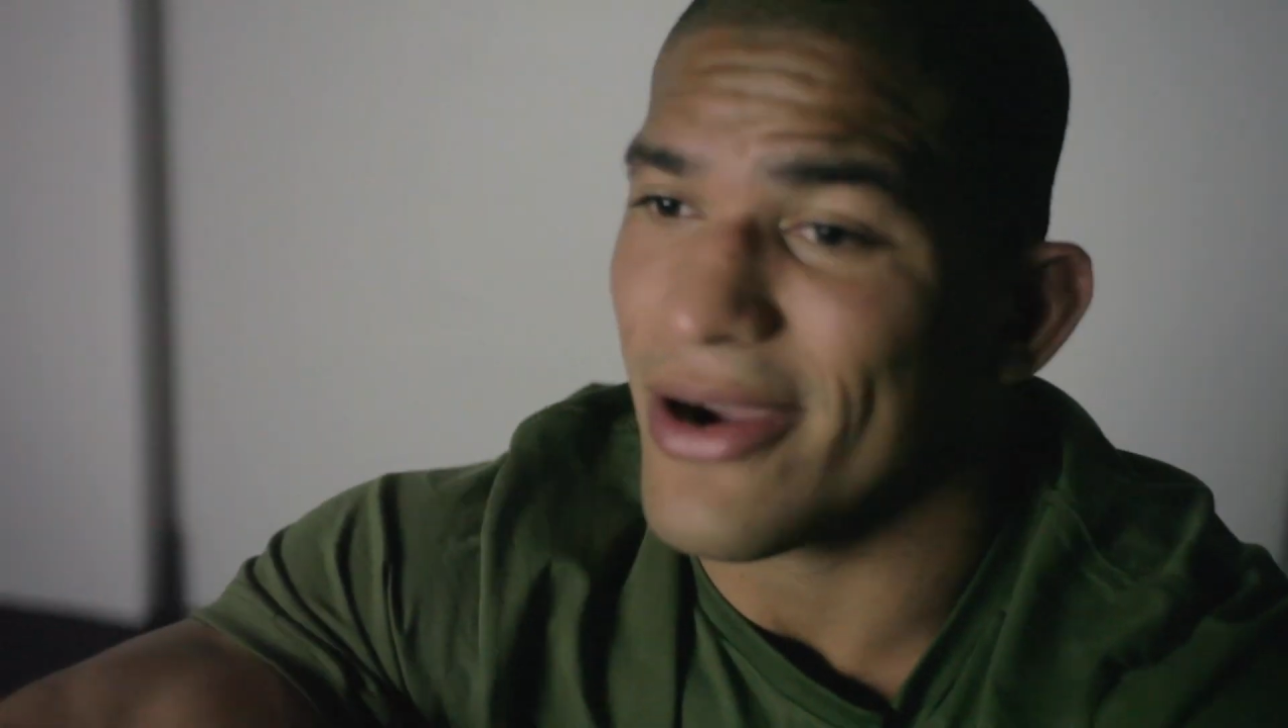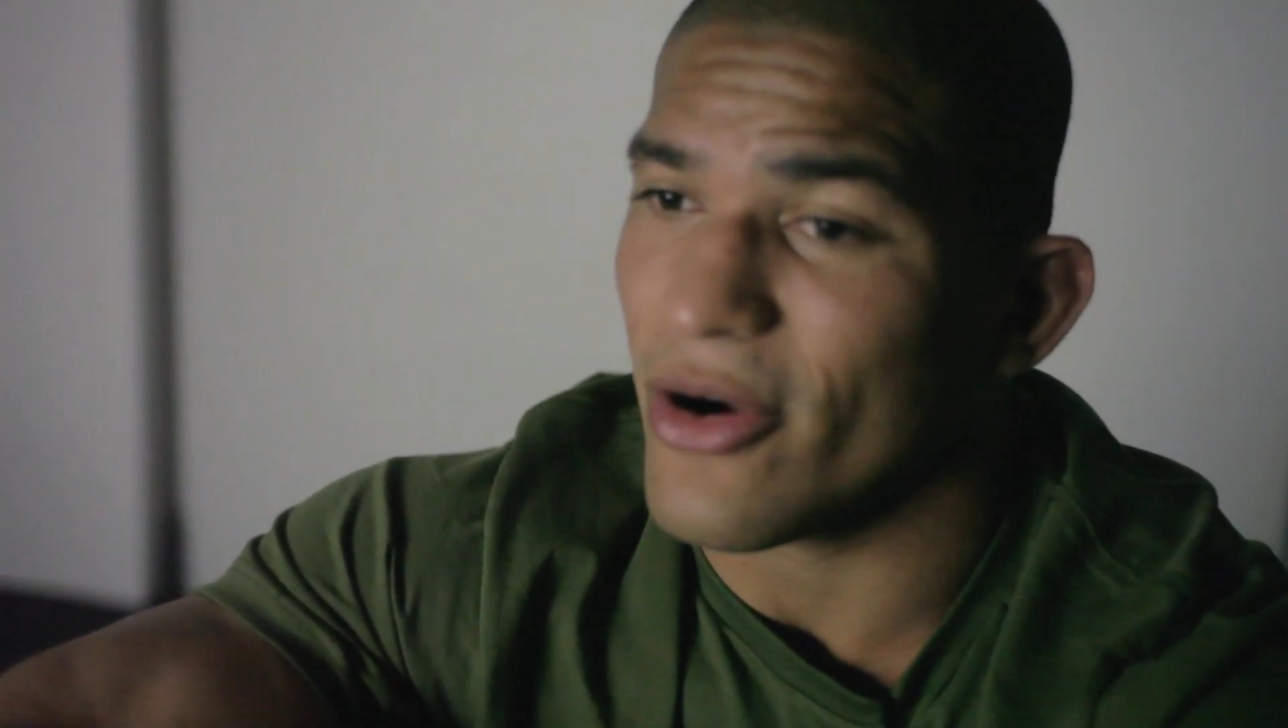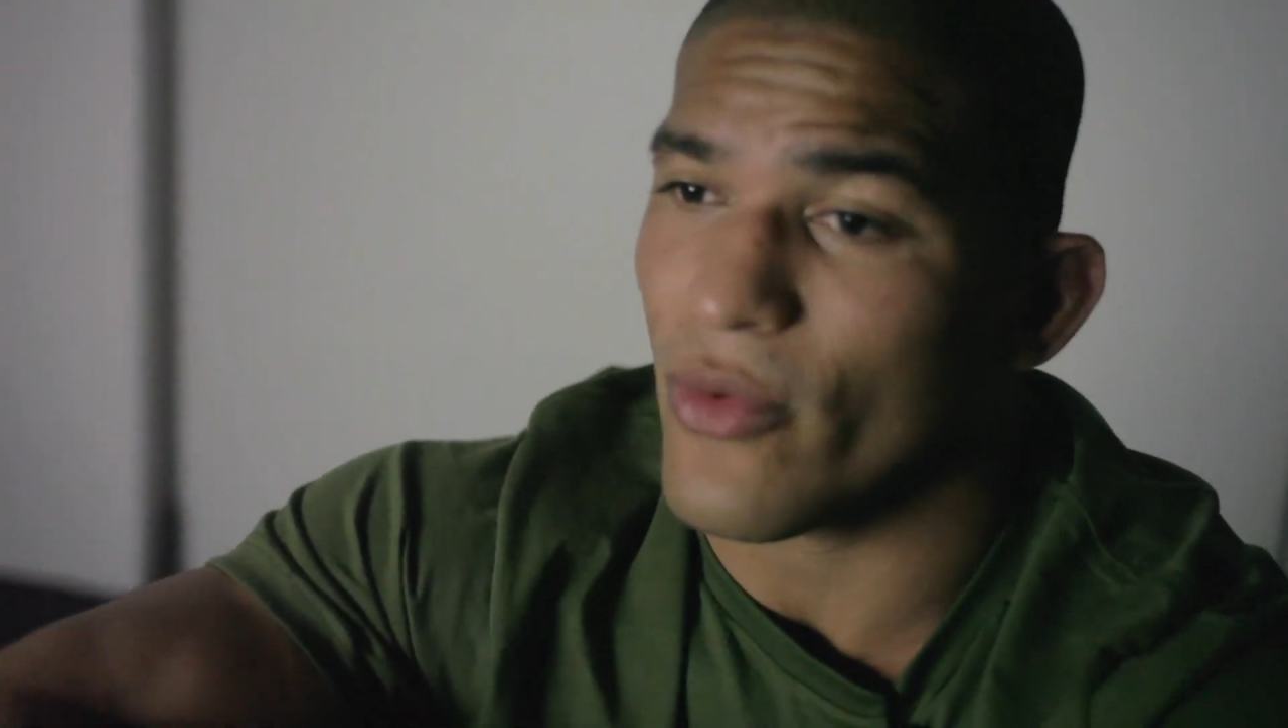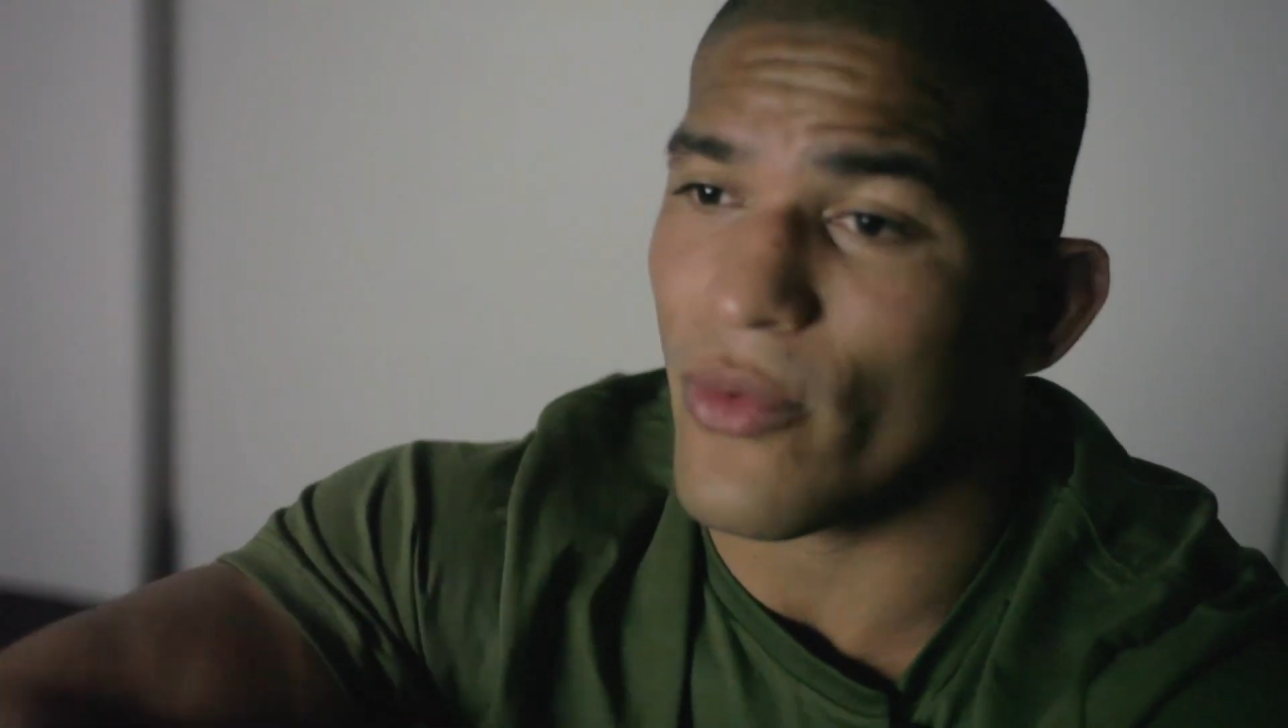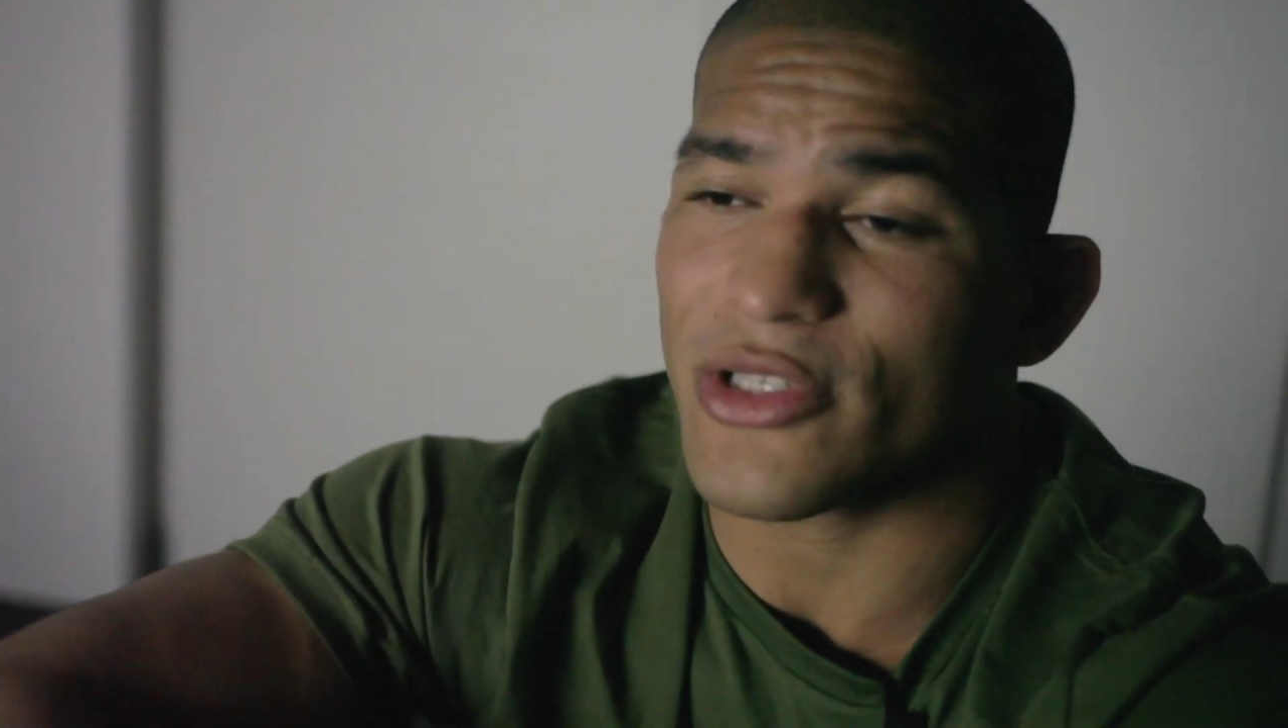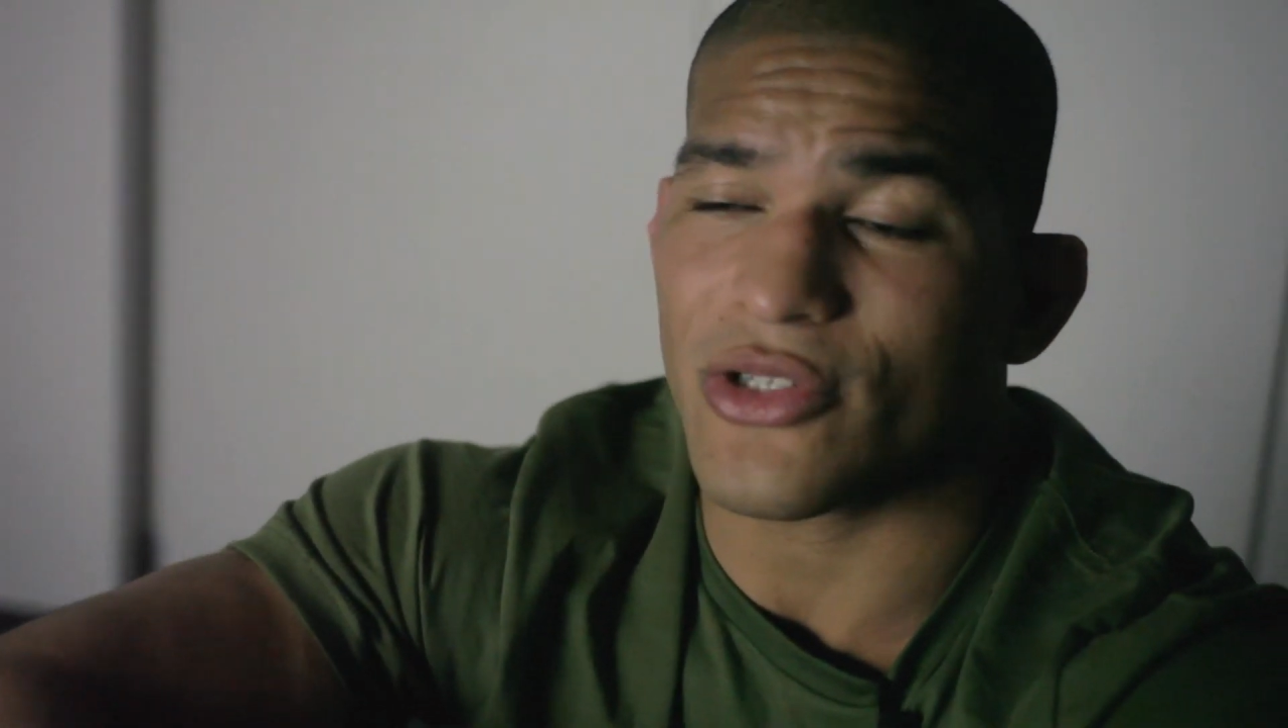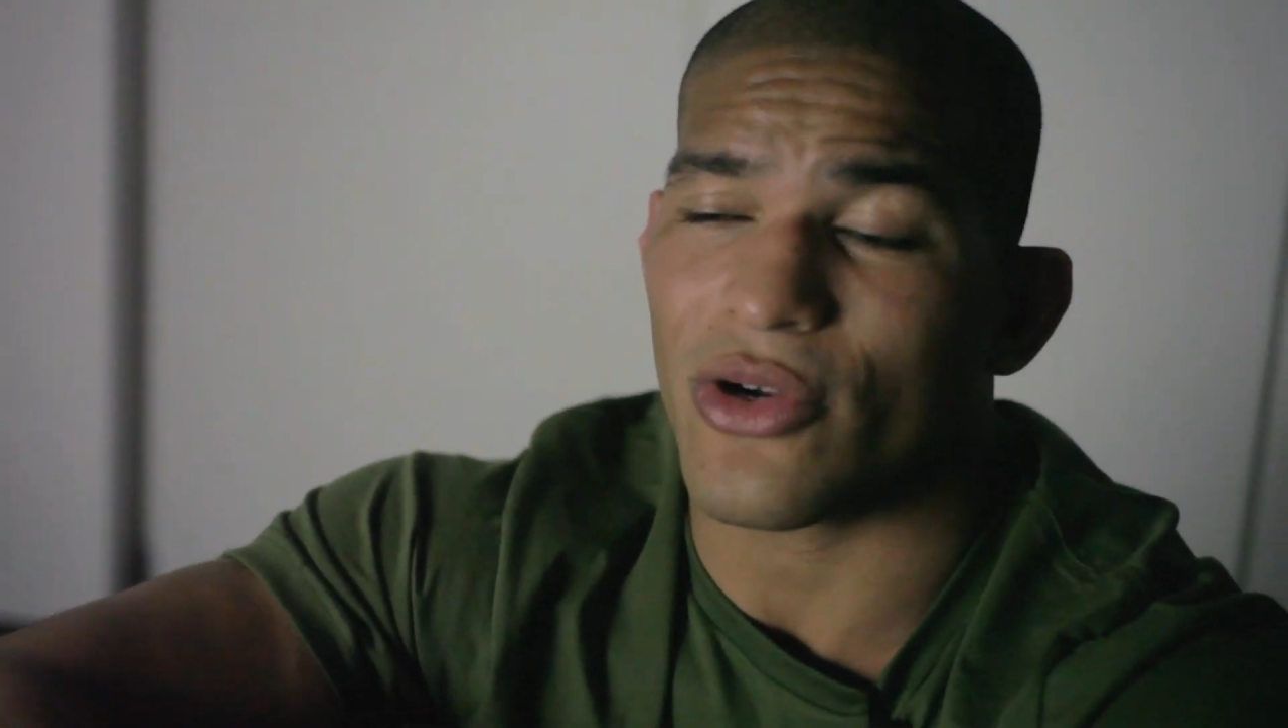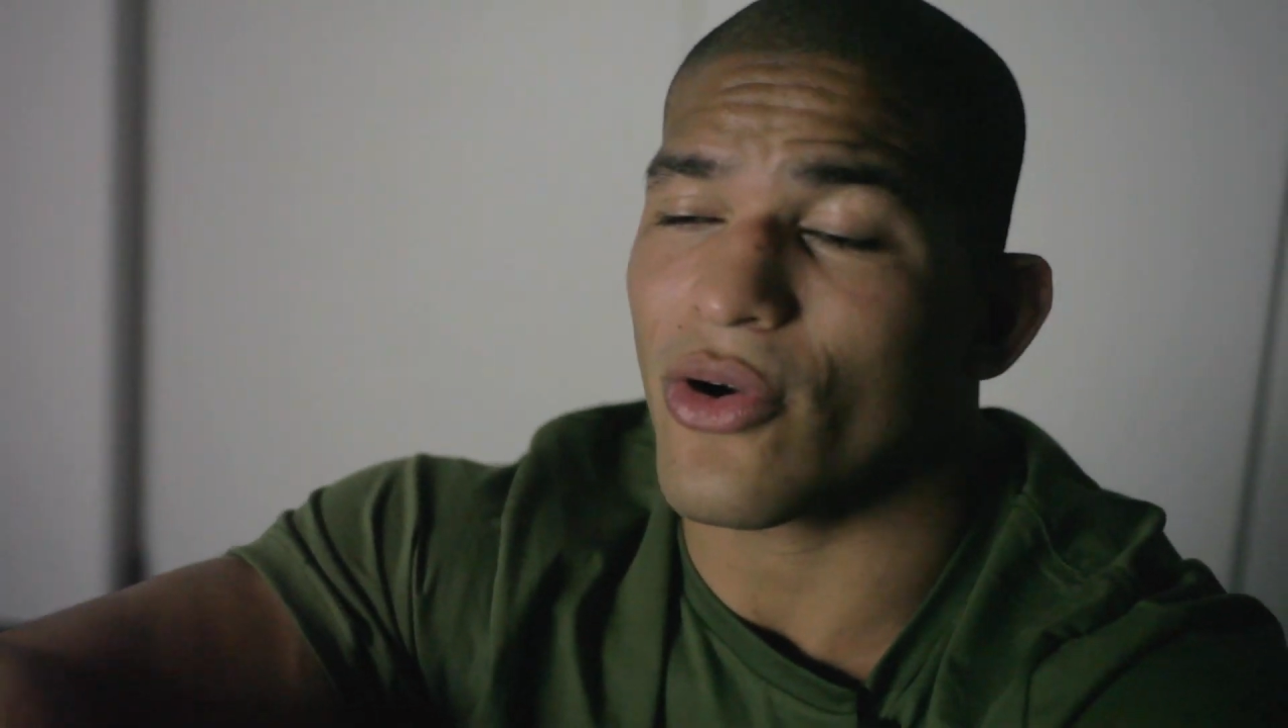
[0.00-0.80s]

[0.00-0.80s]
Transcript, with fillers: on what your